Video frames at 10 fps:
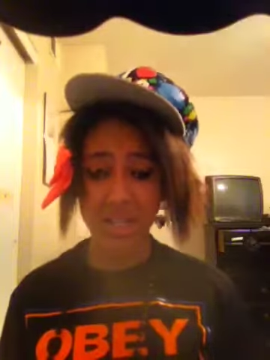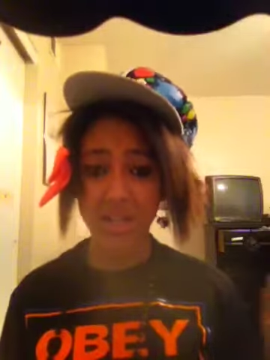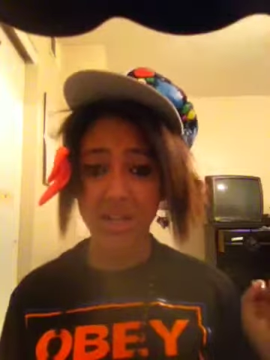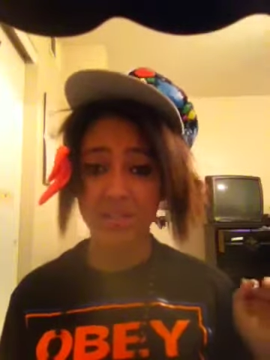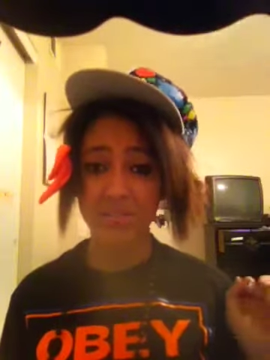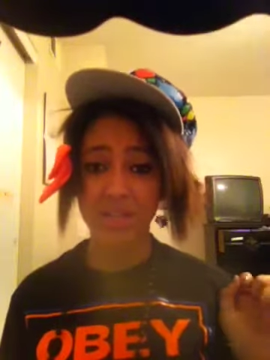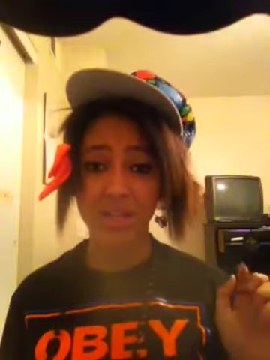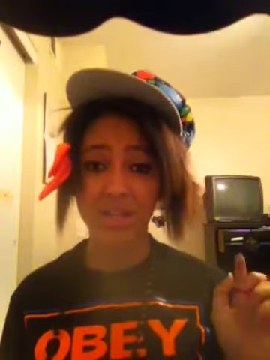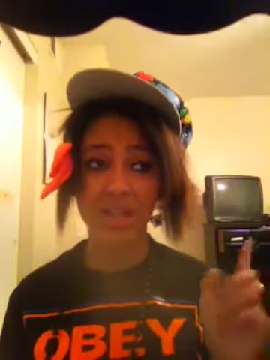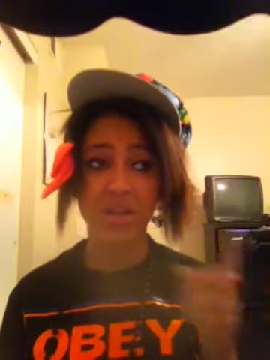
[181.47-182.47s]
here and be
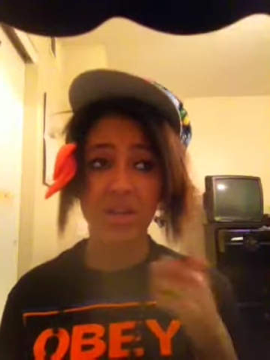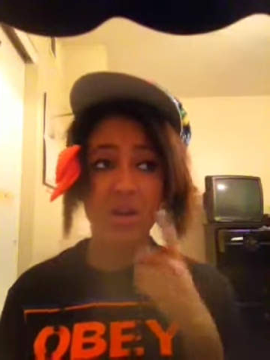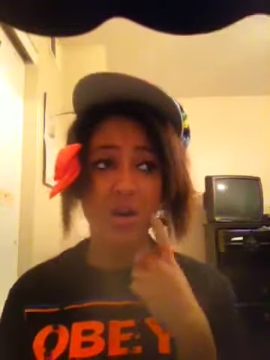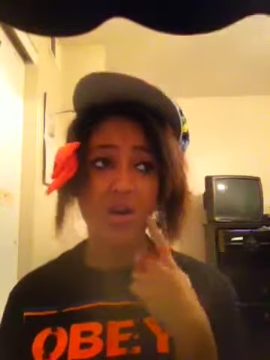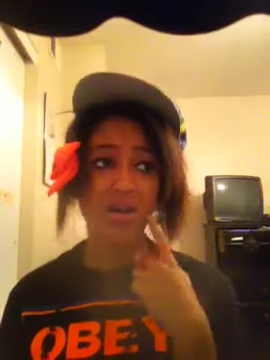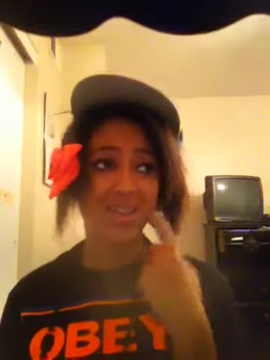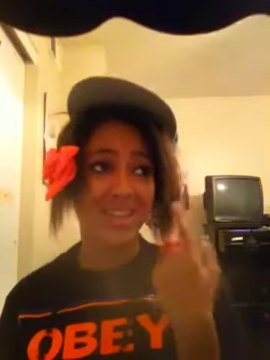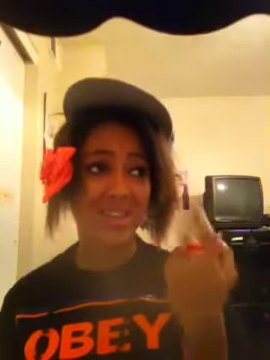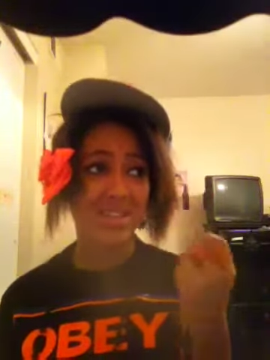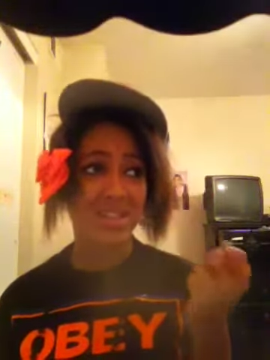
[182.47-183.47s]
like, oh,
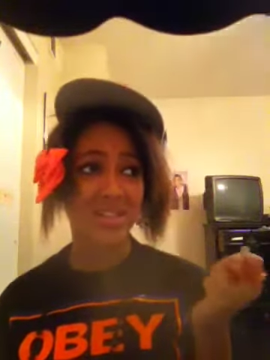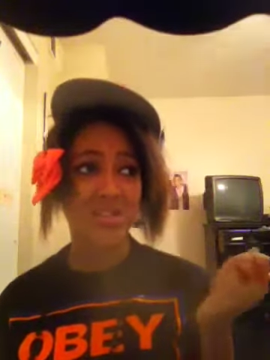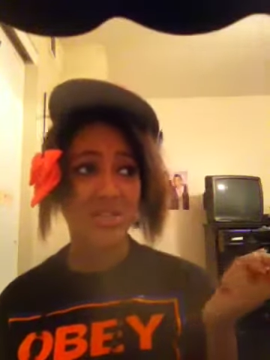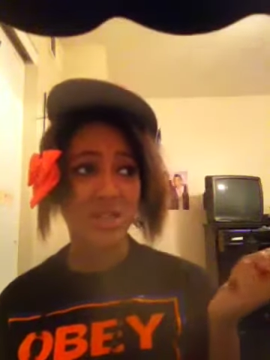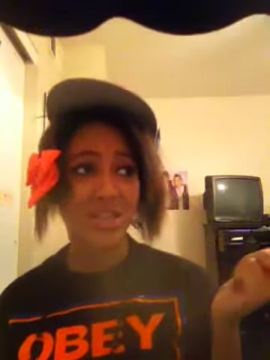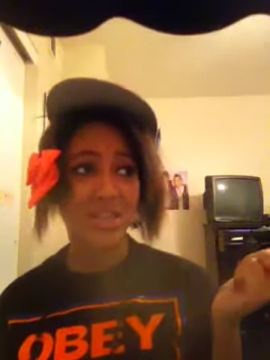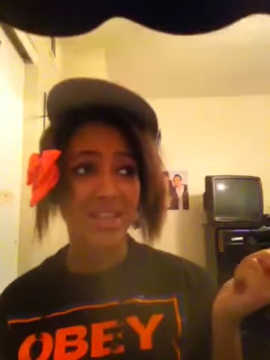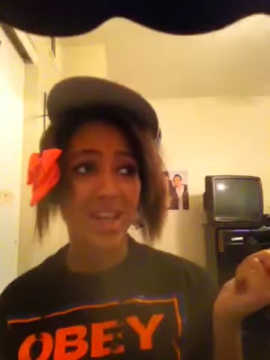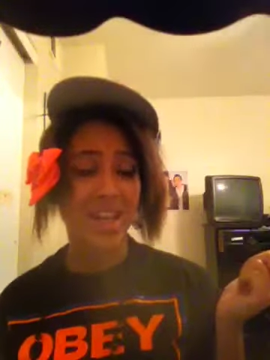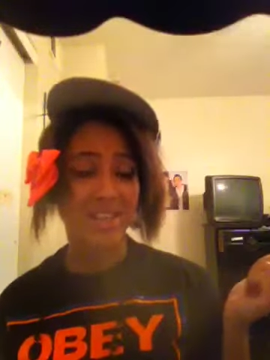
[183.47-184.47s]
Karen, did you hear
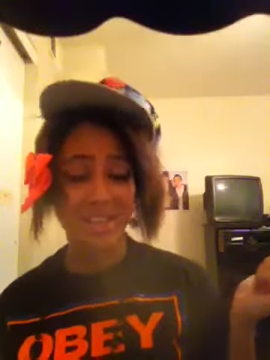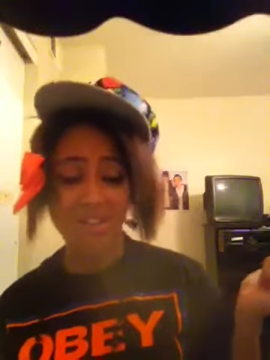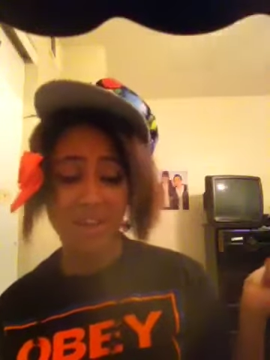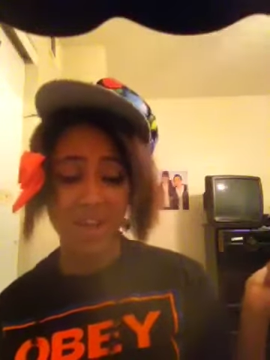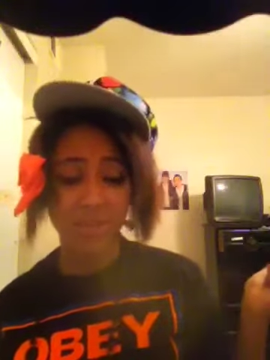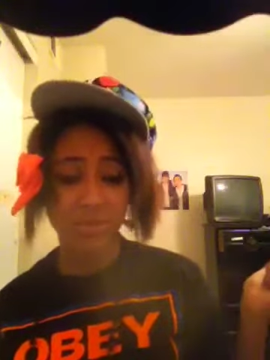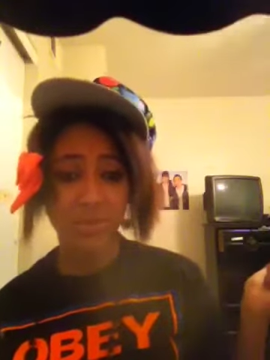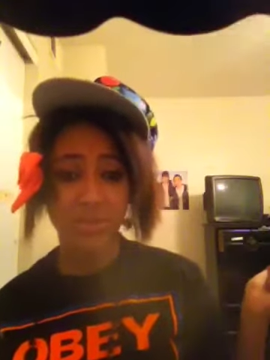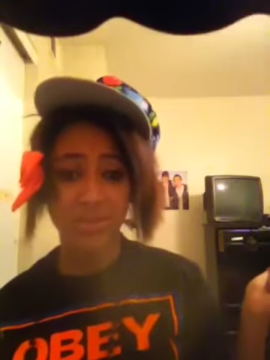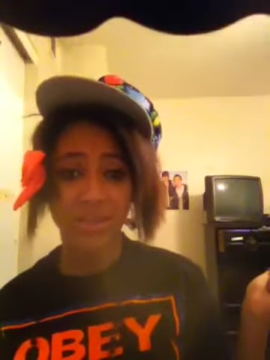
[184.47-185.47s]
that? I think our house
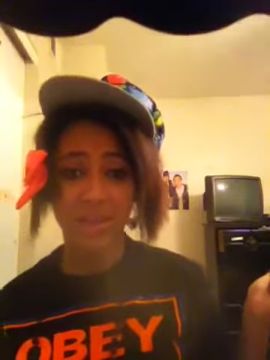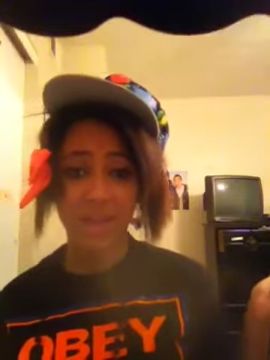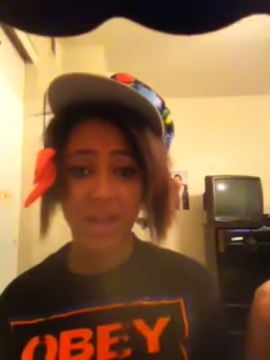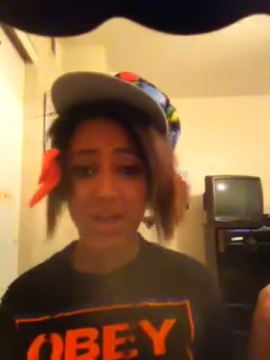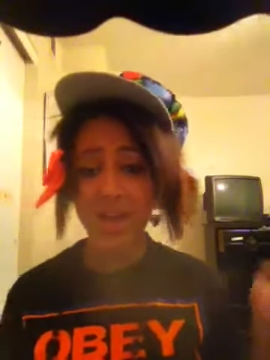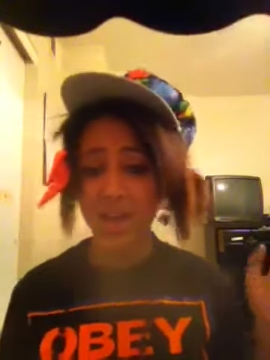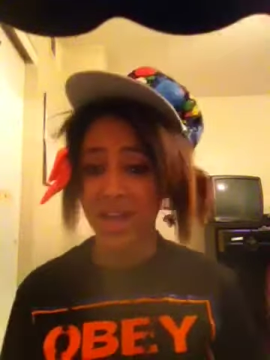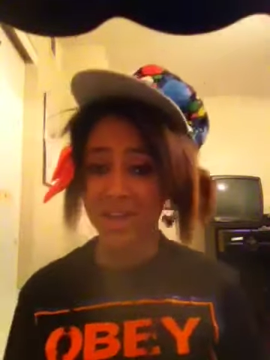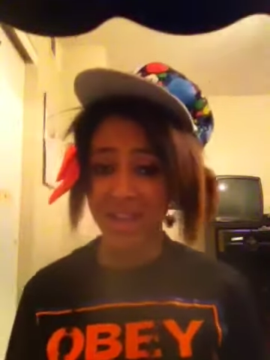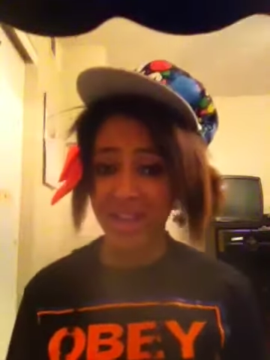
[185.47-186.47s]
told us to get out.
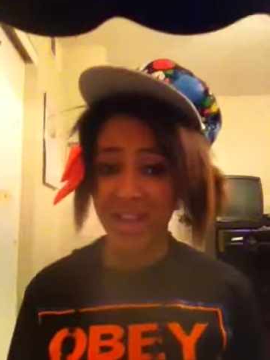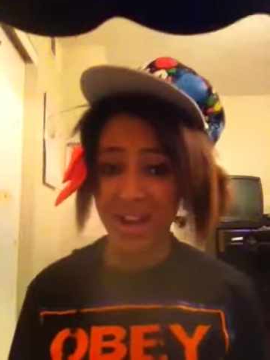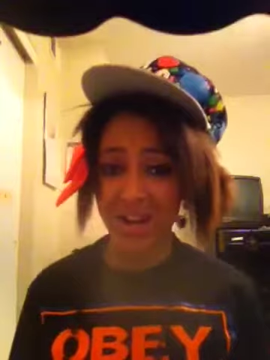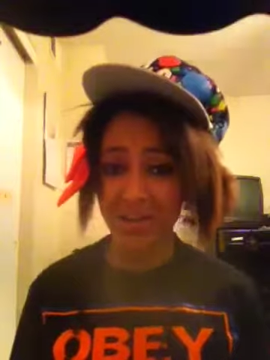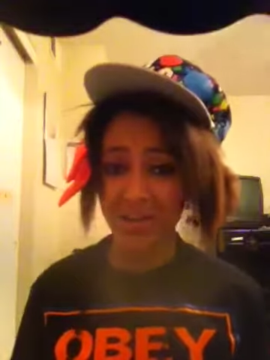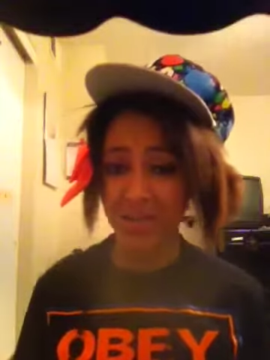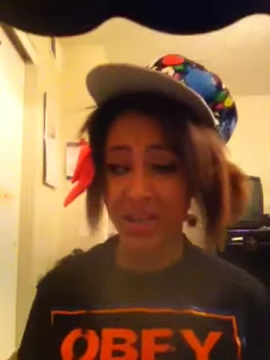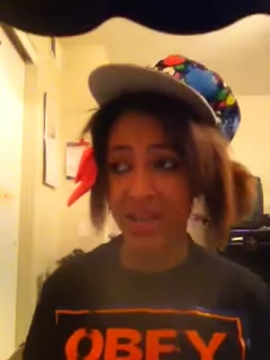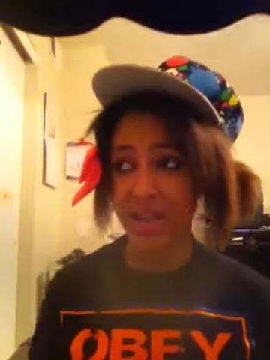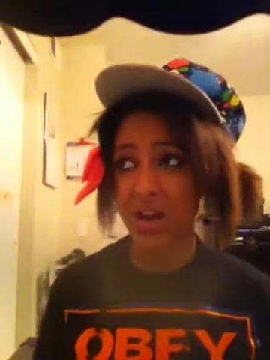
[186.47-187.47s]
And then Karen would
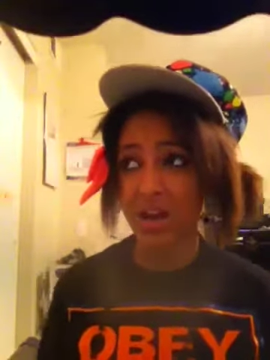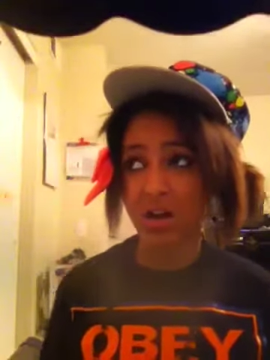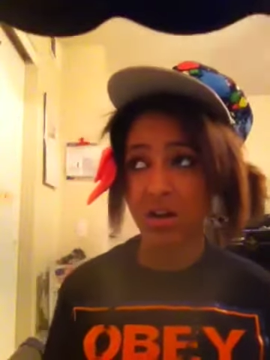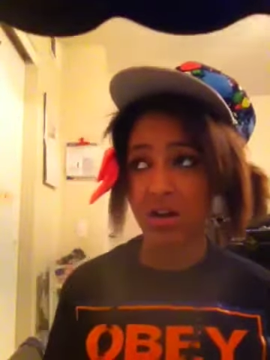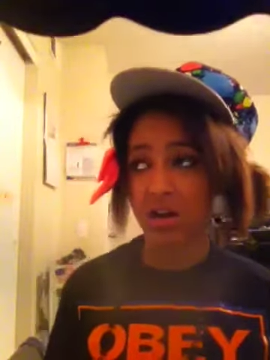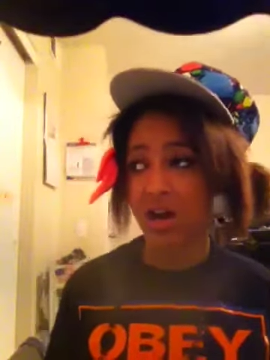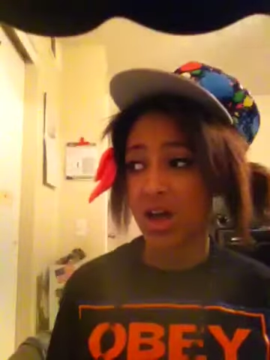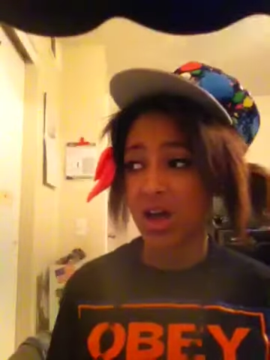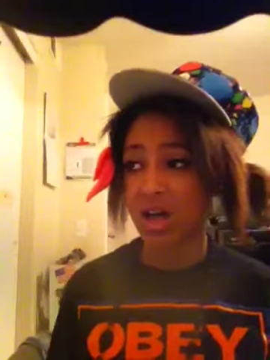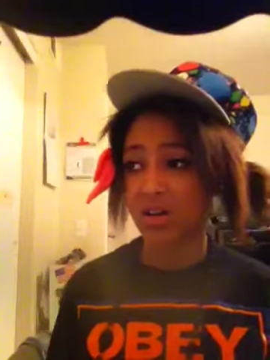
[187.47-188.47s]
be like, oh,
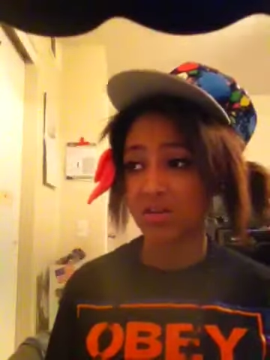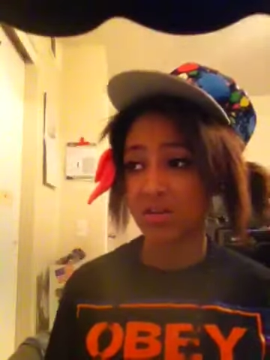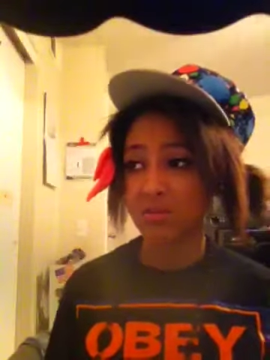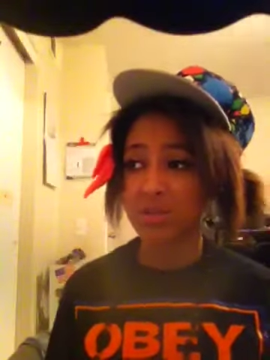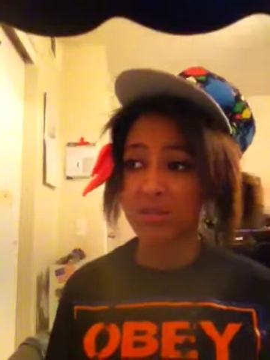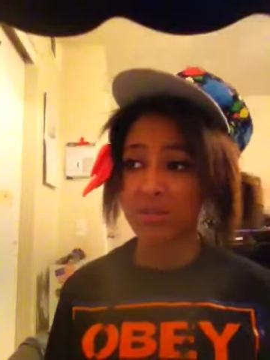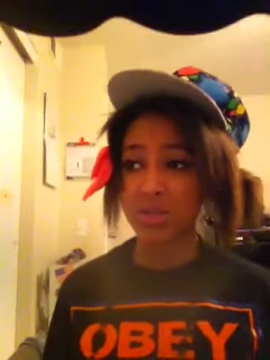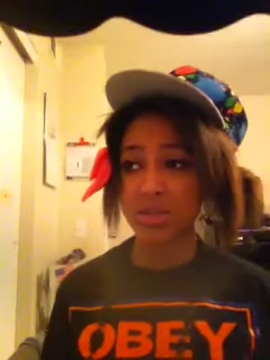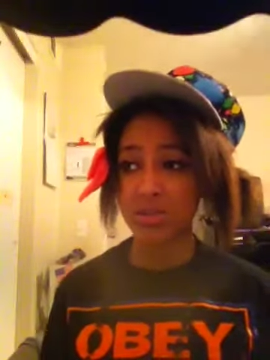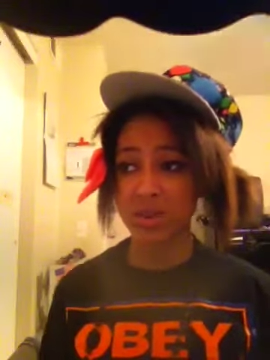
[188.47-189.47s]
I don't know, maybe
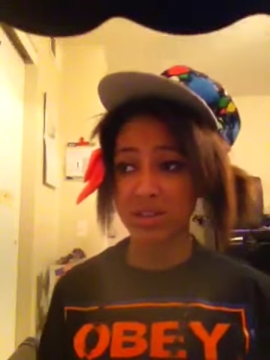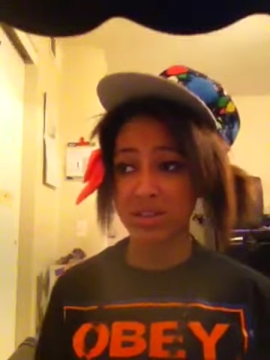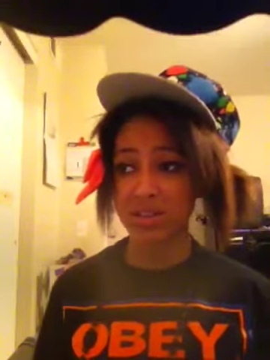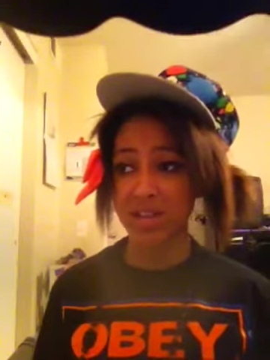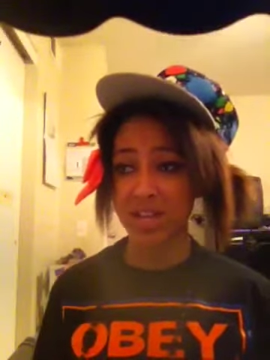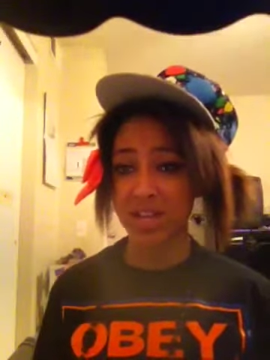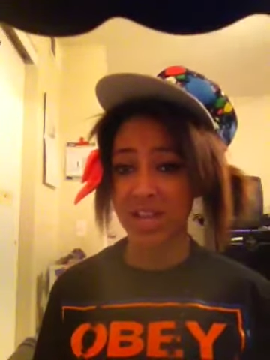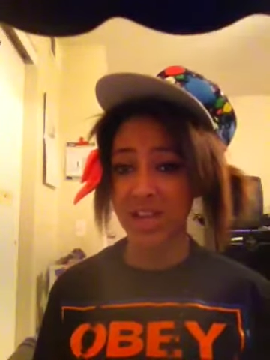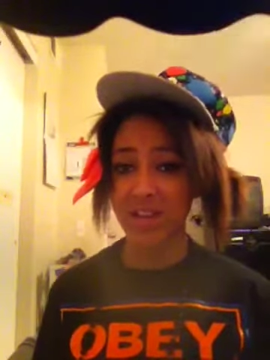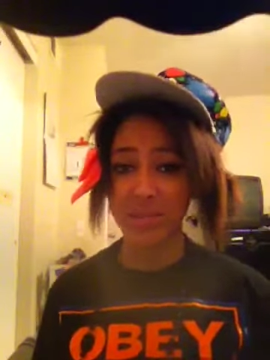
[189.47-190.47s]
we should wait to say it
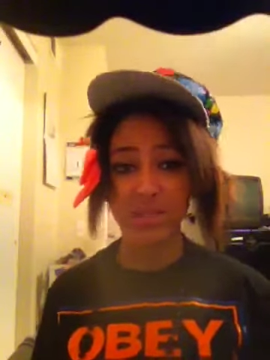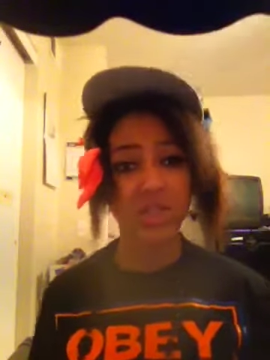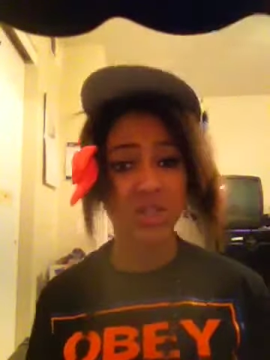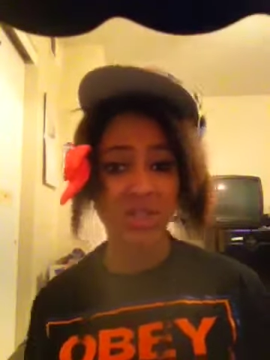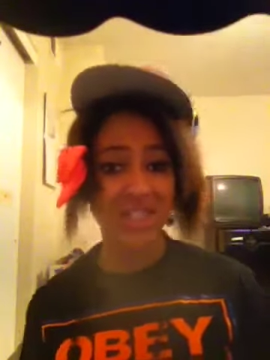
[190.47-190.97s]
again. And I'll be like, good